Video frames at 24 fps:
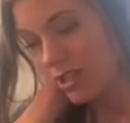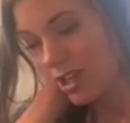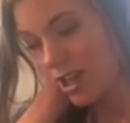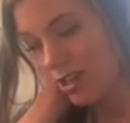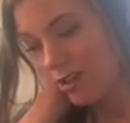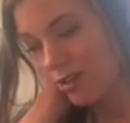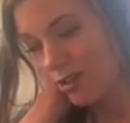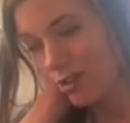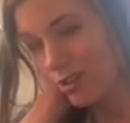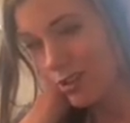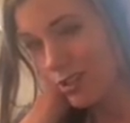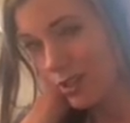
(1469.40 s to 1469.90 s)

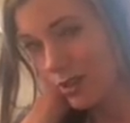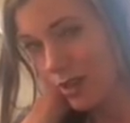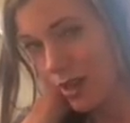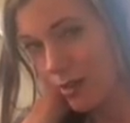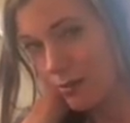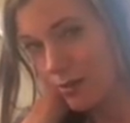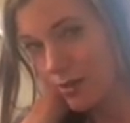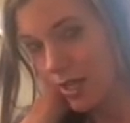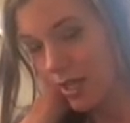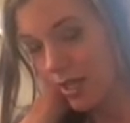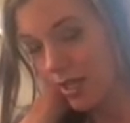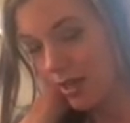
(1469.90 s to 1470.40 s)
general,
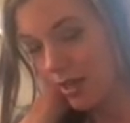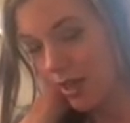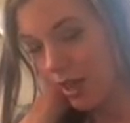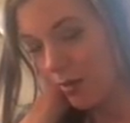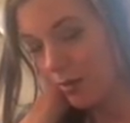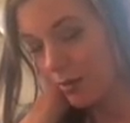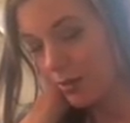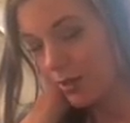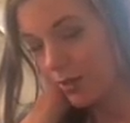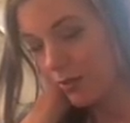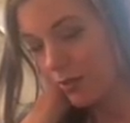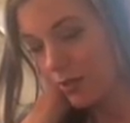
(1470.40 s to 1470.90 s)
sometimes I get a
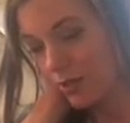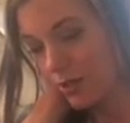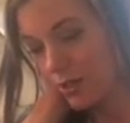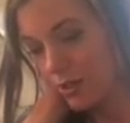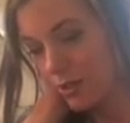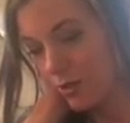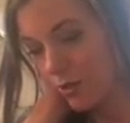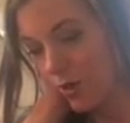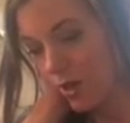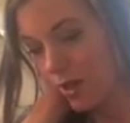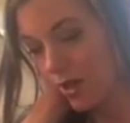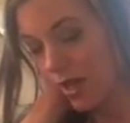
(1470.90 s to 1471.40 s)
couple different
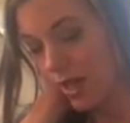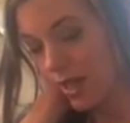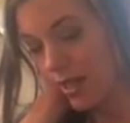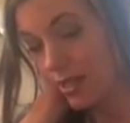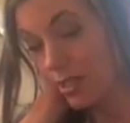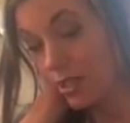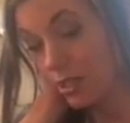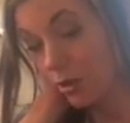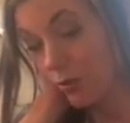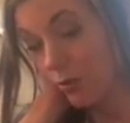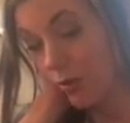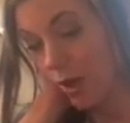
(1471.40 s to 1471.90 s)

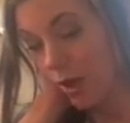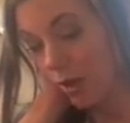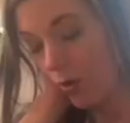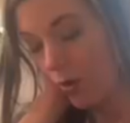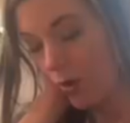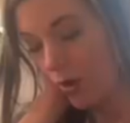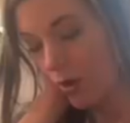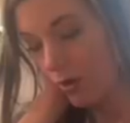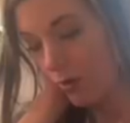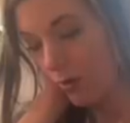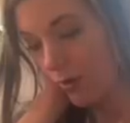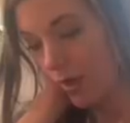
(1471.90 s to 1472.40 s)
storylines, so bear
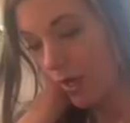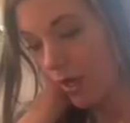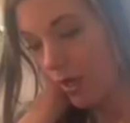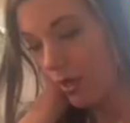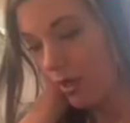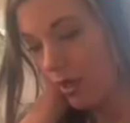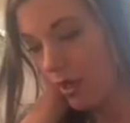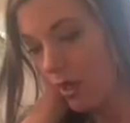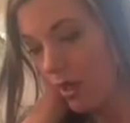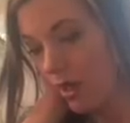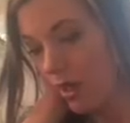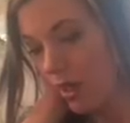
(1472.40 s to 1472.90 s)
with
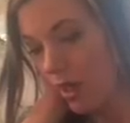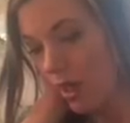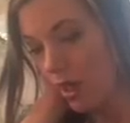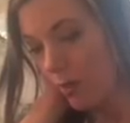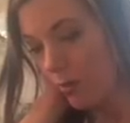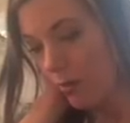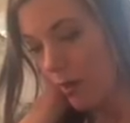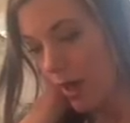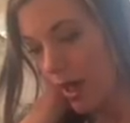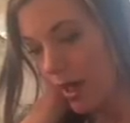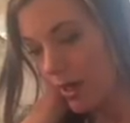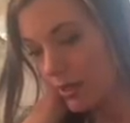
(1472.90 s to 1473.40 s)
me.
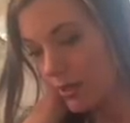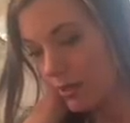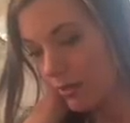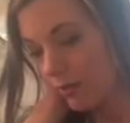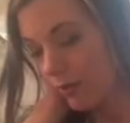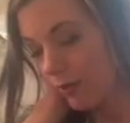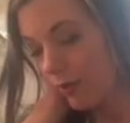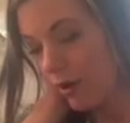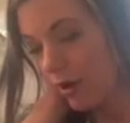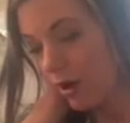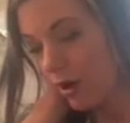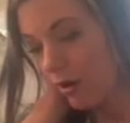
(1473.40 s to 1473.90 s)
But
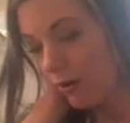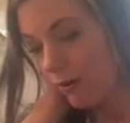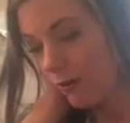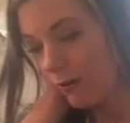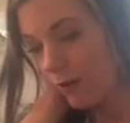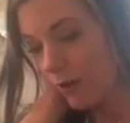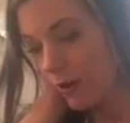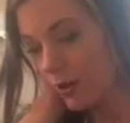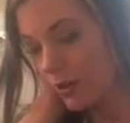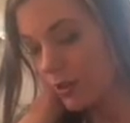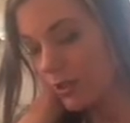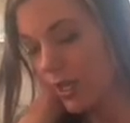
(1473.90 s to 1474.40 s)
for our
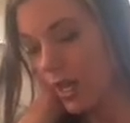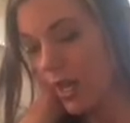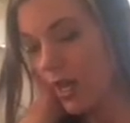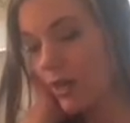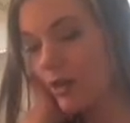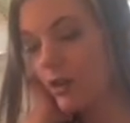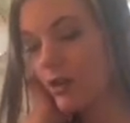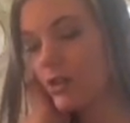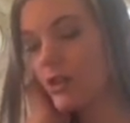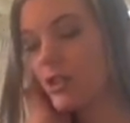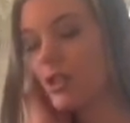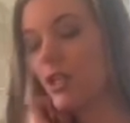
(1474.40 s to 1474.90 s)
first
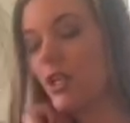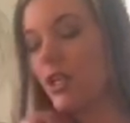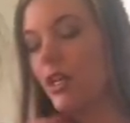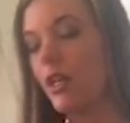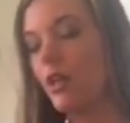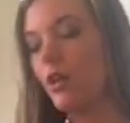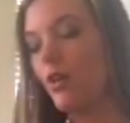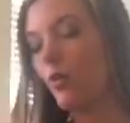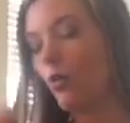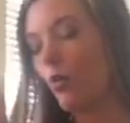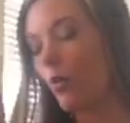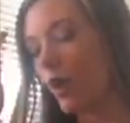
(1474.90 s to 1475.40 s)

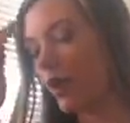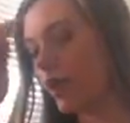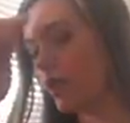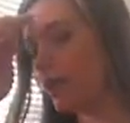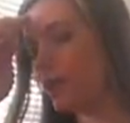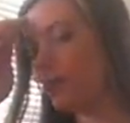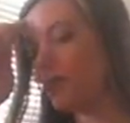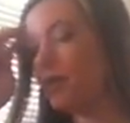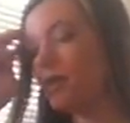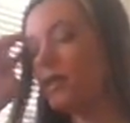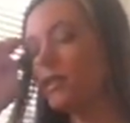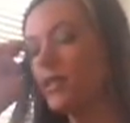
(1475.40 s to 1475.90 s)
energy, one of
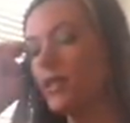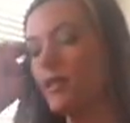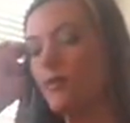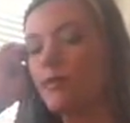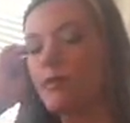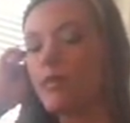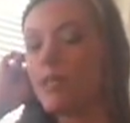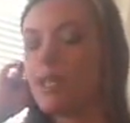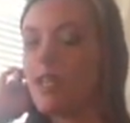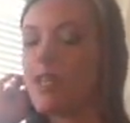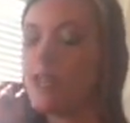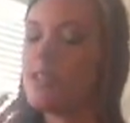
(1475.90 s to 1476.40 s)
the things I'm
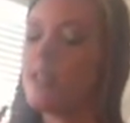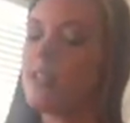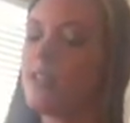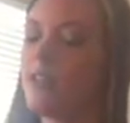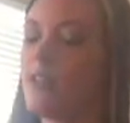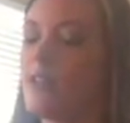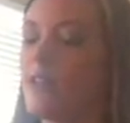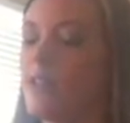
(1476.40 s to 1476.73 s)
seeing is there